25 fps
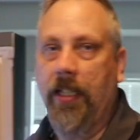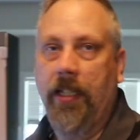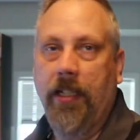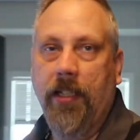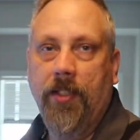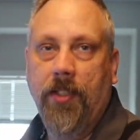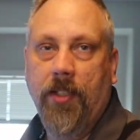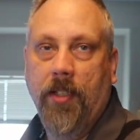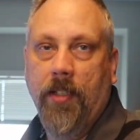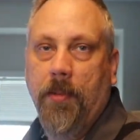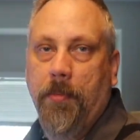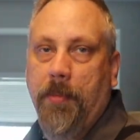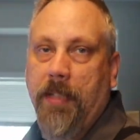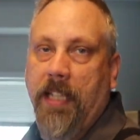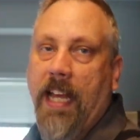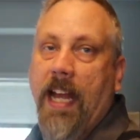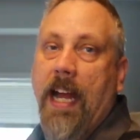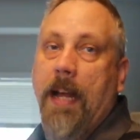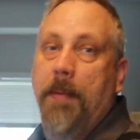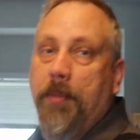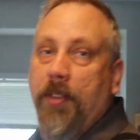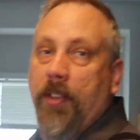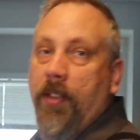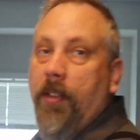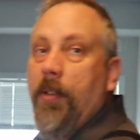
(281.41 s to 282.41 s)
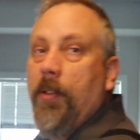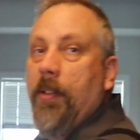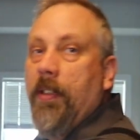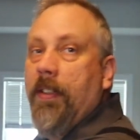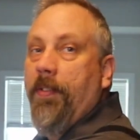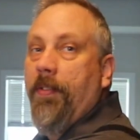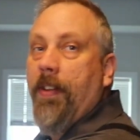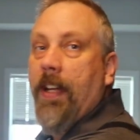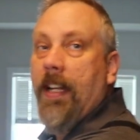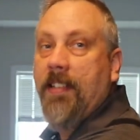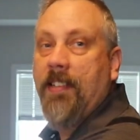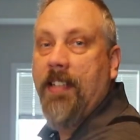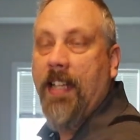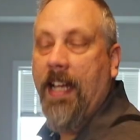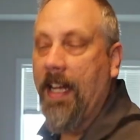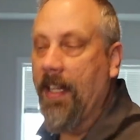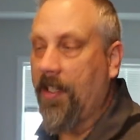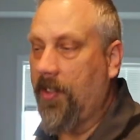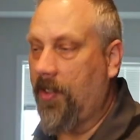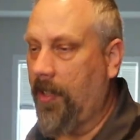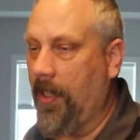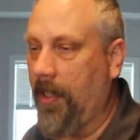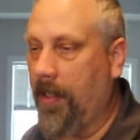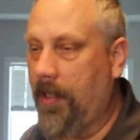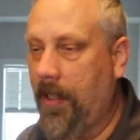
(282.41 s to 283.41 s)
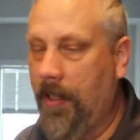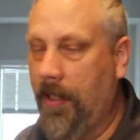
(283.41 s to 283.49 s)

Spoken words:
it, it's gonna be absolutely fantastic.